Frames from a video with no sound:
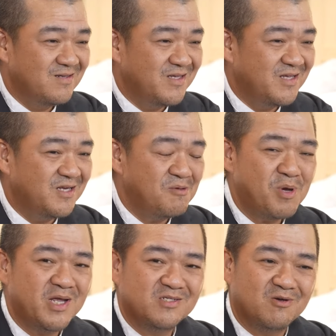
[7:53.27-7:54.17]
It
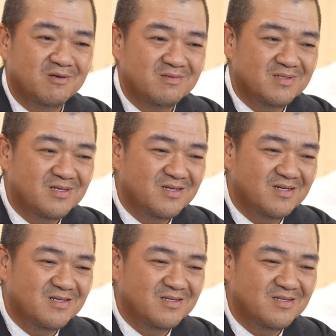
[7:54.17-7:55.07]
depends on
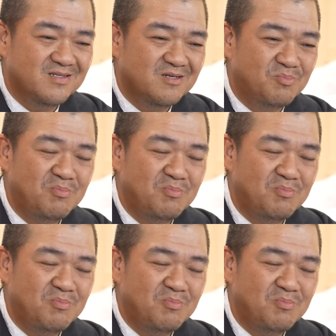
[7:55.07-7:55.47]
the